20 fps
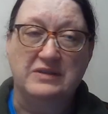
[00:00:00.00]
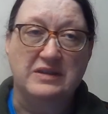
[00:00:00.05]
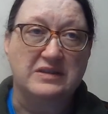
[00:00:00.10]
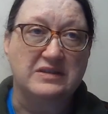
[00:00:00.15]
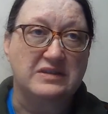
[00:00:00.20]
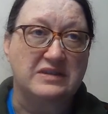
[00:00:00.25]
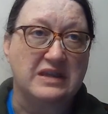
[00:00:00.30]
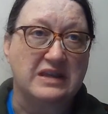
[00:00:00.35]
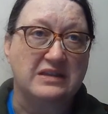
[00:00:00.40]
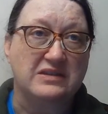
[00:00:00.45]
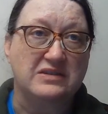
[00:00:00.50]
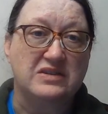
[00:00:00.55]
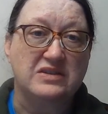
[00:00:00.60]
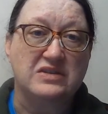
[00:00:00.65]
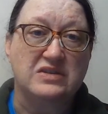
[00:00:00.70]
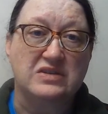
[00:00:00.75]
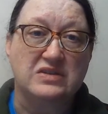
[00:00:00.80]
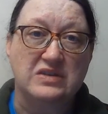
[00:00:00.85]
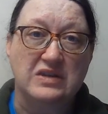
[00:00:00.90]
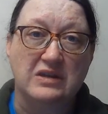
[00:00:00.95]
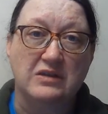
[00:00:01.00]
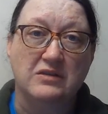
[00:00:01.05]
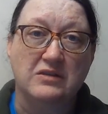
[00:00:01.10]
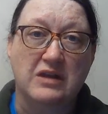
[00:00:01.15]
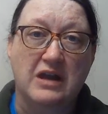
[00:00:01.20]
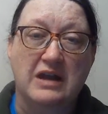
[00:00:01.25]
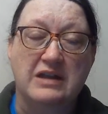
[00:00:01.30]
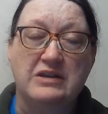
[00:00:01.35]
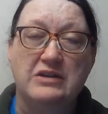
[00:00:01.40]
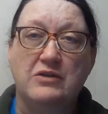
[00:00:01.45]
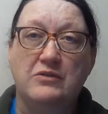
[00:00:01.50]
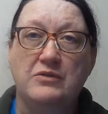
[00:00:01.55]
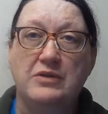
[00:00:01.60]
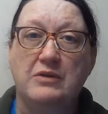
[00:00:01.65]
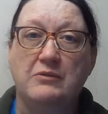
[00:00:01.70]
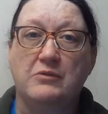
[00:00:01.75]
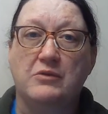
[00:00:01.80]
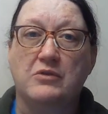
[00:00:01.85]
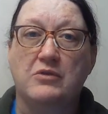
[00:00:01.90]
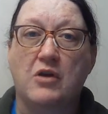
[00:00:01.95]
these things still. I know
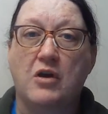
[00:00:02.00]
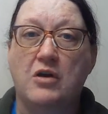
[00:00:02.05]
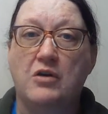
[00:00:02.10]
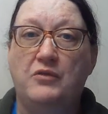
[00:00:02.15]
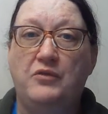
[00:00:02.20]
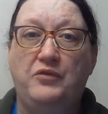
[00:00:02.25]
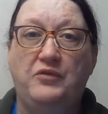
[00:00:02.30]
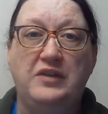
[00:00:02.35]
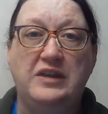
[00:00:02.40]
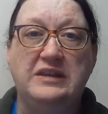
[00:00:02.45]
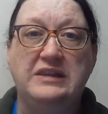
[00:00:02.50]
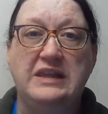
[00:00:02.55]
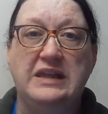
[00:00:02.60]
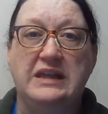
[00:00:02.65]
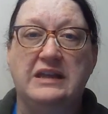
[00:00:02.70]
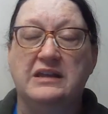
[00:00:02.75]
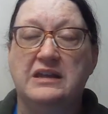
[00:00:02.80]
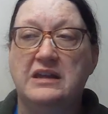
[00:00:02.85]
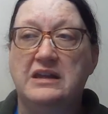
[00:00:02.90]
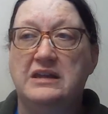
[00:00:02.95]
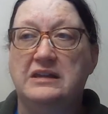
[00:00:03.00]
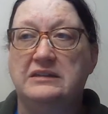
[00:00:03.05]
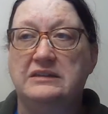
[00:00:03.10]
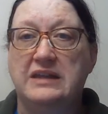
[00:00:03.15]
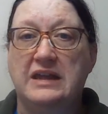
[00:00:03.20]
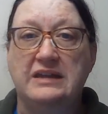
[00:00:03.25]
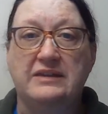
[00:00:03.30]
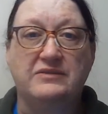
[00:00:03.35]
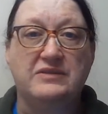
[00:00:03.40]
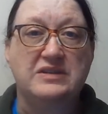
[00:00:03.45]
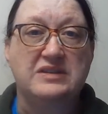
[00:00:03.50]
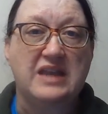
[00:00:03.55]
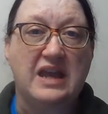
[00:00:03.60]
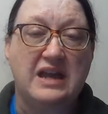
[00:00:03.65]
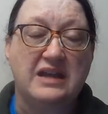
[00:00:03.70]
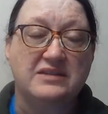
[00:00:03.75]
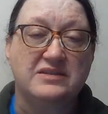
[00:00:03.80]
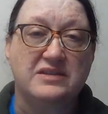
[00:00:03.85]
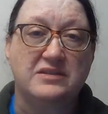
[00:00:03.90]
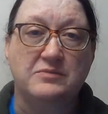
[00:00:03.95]
that we're all feeling like this
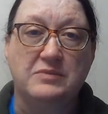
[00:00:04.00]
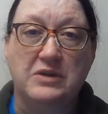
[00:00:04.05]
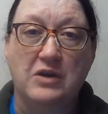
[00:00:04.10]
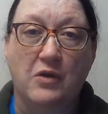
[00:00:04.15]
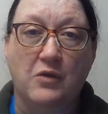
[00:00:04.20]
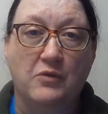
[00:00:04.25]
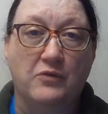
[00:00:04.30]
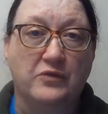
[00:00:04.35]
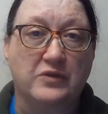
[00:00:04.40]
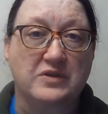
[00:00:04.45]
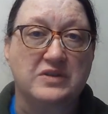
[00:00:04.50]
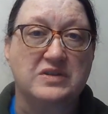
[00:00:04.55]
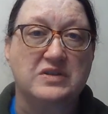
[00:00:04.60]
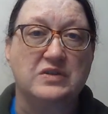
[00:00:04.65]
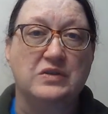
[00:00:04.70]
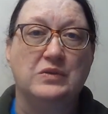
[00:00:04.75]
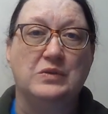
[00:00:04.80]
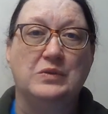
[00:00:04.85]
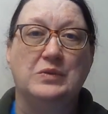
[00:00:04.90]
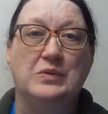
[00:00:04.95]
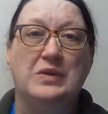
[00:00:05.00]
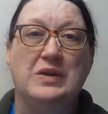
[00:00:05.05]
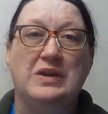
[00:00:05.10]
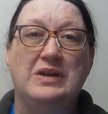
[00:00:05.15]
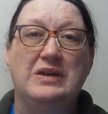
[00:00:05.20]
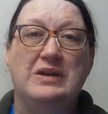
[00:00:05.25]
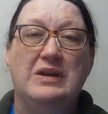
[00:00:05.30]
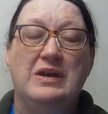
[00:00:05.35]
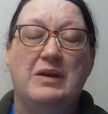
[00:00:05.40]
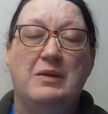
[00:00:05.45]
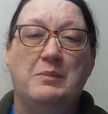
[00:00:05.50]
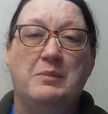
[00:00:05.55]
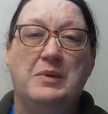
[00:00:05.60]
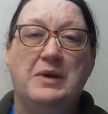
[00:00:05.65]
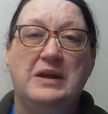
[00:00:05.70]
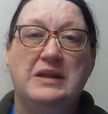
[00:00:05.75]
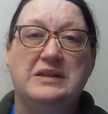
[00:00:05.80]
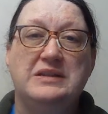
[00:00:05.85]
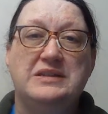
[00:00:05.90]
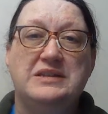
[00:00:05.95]
has to be over soon.
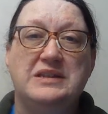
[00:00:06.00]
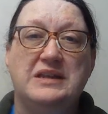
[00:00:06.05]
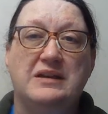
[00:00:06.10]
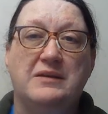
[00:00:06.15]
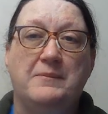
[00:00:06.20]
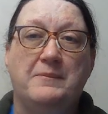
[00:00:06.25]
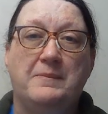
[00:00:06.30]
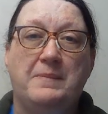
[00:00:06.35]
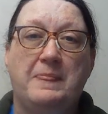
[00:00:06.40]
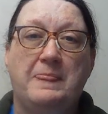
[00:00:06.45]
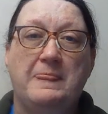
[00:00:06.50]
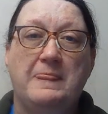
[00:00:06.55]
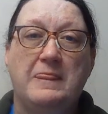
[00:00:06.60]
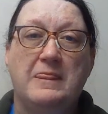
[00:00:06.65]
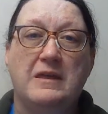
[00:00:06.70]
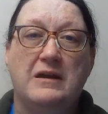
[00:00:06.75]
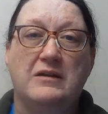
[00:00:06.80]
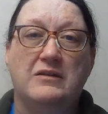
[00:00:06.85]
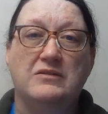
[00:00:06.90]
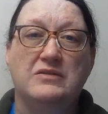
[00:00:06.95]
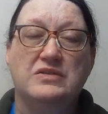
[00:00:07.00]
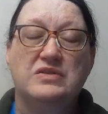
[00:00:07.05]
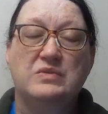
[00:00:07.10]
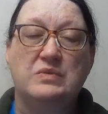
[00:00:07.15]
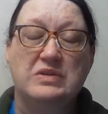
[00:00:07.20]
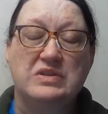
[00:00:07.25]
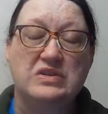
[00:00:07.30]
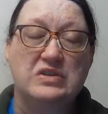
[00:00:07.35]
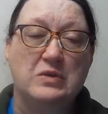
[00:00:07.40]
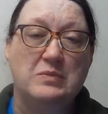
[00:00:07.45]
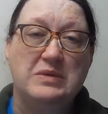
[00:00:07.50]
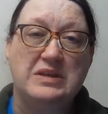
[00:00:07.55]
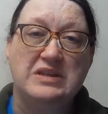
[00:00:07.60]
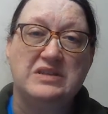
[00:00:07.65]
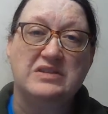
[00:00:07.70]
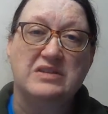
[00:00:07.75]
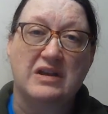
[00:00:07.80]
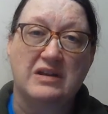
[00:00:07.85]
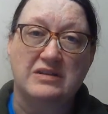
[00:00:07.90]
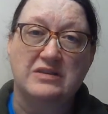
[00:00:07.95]
But with so many
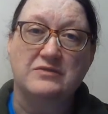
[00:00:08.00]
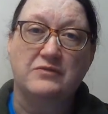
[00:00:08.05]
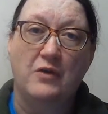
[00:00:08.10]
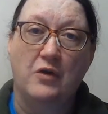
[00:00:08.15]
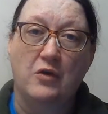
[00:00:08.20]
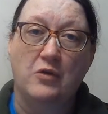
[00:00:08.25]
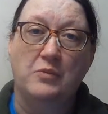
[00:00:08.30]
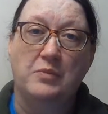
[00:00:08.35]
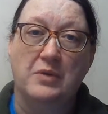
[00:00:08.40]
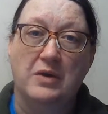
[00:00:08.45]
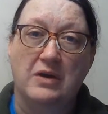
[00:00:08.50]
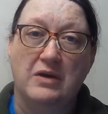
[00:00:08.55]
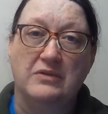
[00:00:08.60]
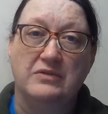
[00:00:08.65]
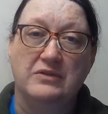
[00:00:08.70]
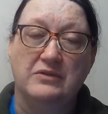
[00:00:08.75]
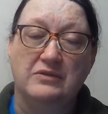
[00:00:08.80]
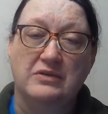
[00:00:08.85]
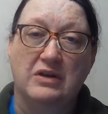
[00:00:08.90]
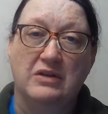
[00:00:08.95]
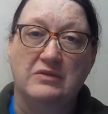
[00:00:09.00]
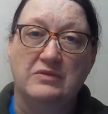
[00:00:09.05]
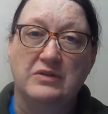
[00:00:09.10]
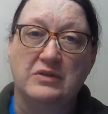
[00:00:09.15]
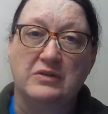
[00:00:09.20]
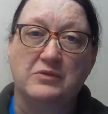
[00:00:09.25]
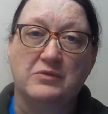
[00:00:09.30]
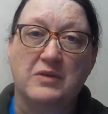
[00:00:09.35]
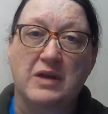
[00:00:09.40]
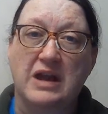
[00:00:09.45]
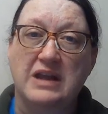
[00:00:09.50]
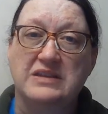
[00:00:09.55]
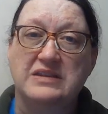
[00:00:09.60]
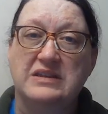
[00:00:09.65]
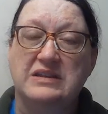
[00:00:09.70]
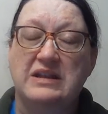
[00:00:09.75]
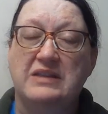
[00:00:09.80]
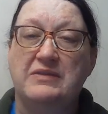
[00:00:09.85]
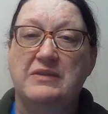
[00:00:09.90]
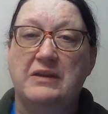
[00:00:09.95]
signs of hope on the
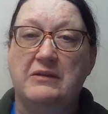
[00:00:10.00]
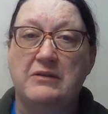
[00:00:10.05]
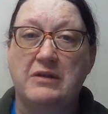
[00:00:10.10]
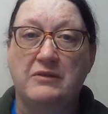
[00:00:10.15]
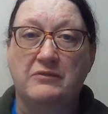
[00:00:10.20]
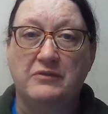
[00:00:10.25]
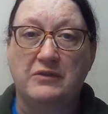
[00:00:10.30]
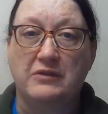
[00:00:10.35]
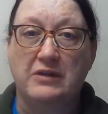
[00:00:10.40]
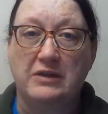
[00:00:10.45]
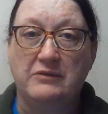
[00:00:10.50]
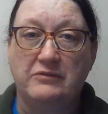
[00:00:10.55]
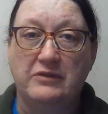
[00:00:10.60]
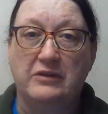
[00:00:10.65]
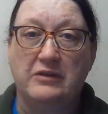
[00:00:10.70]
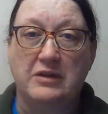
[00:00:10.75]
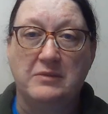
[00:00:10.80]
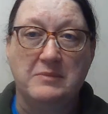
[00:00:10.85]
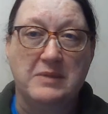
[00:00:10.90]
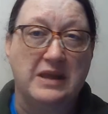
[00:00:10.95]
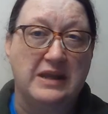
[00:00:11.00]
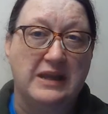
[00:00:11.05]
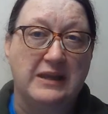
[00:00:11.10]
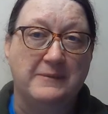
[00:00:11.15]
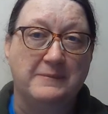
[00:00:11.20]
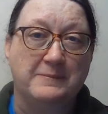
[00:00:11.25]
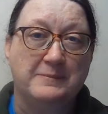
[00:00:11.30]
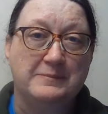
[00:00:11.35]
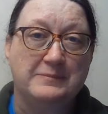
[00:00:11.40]
horizon, and there are very, very many,